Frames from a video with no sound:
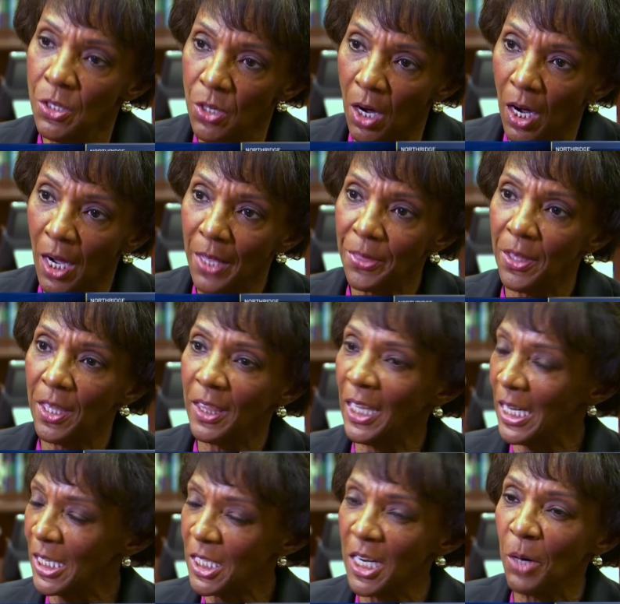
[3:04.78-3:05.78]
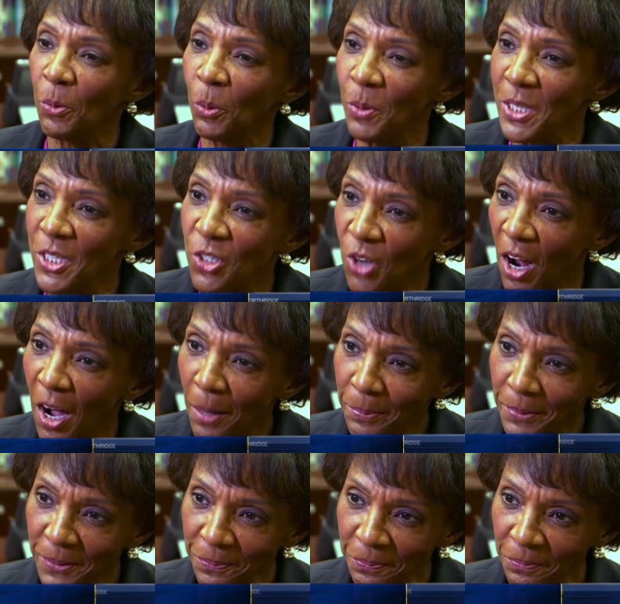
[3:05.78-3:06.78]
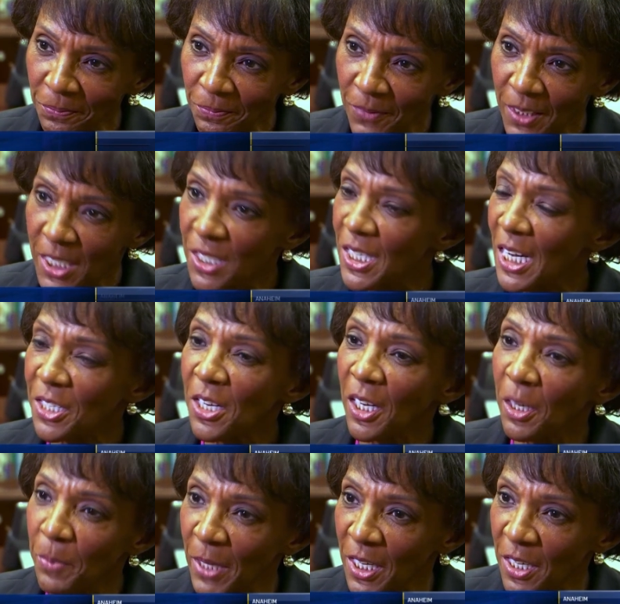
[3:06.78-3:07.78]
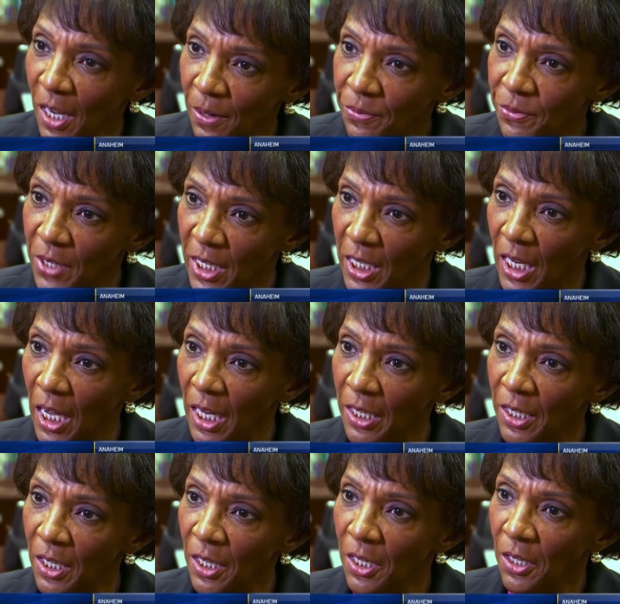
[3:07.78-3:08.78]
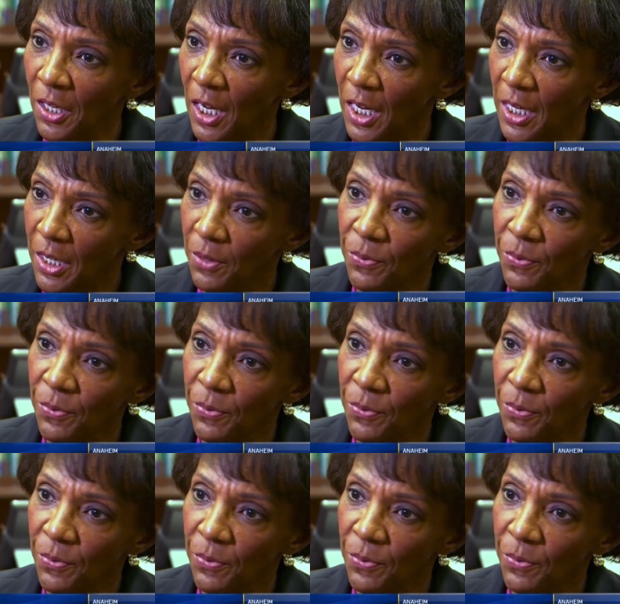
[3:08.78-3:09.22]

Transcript: not where we stop, because that's not going to be enough to get a